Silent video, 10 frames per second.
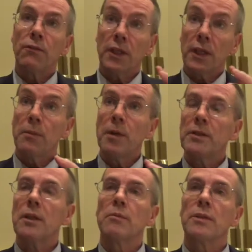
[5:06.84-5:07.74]
of the EMS
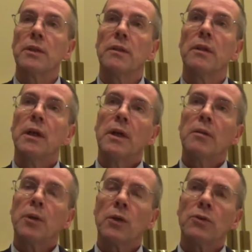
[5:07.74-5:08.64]
comes in.
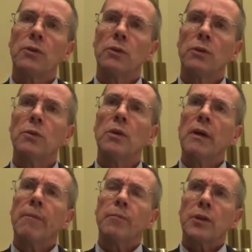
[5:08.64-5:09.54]
because you
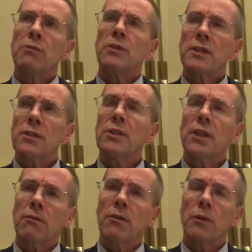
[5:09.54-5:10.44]
don't
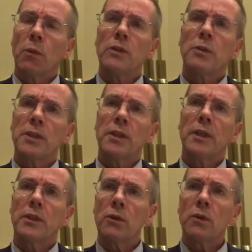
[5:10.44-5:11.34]
necessarily want to be
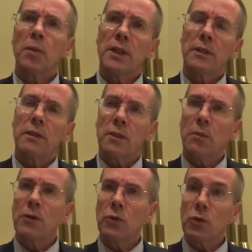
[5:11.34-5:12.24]
telling your competitors
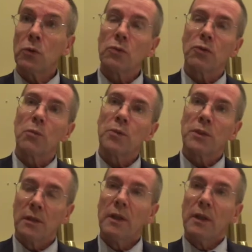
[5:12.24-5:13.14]
about your call drops.
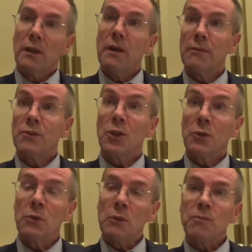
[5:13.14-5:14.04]
And
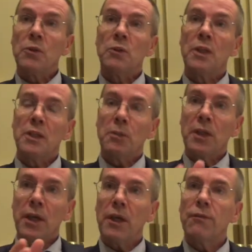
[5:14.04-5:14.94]
so you need to be
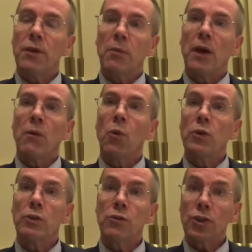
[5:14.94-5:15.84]
careful about
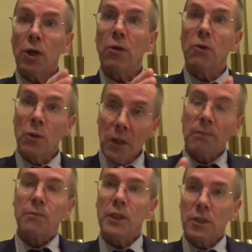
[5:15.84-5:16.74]
what you show
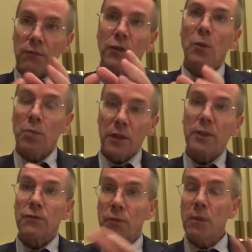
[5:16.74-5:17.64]
each of the
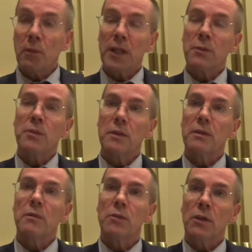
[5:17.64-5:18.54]
operators from the management
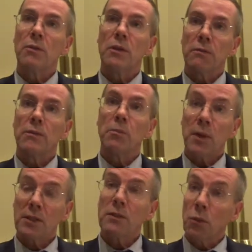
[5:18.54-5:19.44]
system. So the
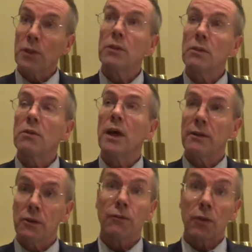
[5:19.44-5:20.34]
best way to do that
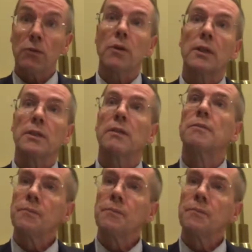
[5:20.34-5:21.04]
is to virtualize it